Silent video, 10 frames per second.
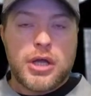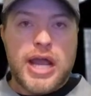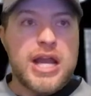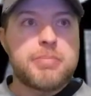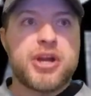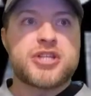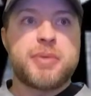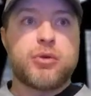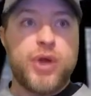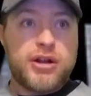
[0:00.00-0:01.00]
Anybody that's been
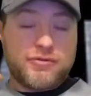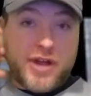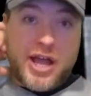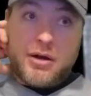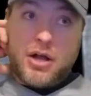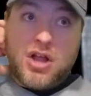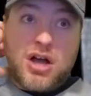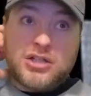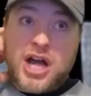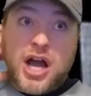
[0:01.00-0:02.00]
a Raider fan a
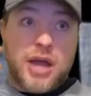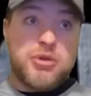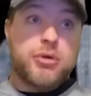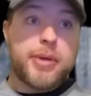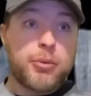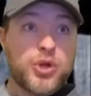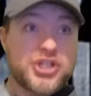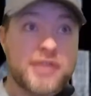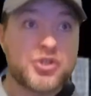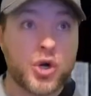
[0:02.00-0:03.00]
long time, you remember what
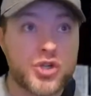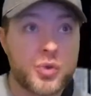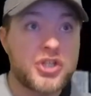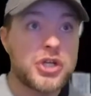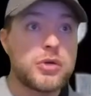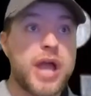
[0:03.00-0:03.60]
Jeff George would do?